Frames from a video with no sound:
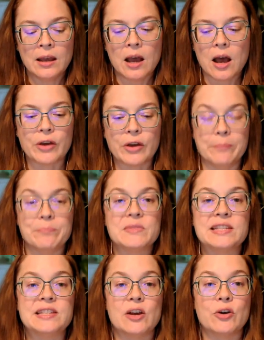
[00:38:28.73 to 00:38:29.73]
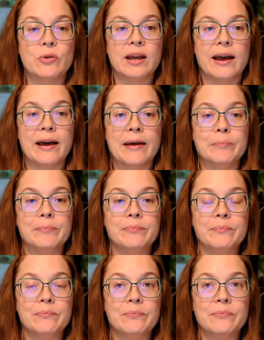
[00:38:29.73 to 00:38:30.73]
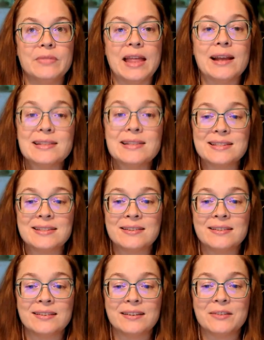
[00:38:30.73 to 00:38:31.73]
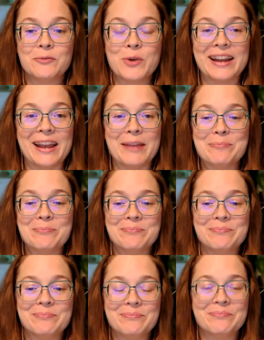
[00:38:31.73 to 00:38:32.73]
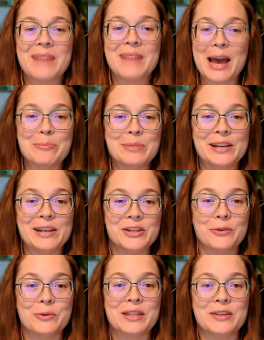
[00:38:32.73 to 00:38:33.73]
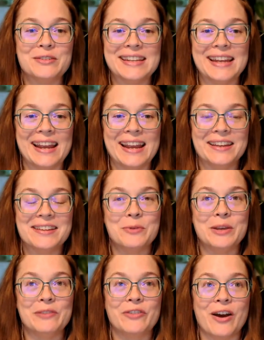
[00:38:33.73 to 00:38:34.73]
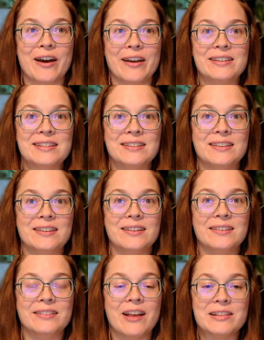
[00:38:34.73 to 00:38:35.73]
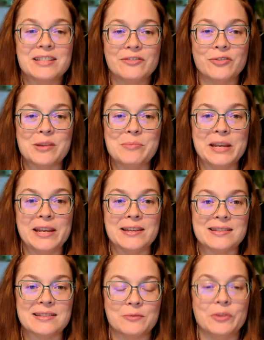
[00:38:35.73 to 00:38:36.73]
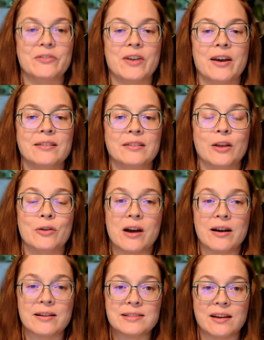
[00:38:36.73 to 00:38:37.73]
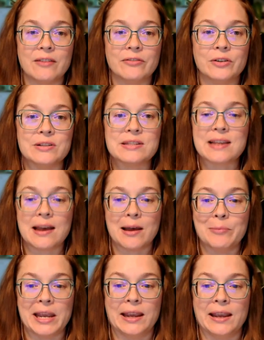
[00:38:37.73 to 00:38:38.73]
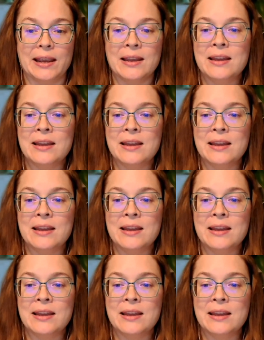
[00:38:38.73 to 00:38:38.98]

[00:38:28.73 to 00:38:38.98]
Okay, so that's what I'm happy to share with you today. We've got lots of freebies. We've got low-cost offers coming.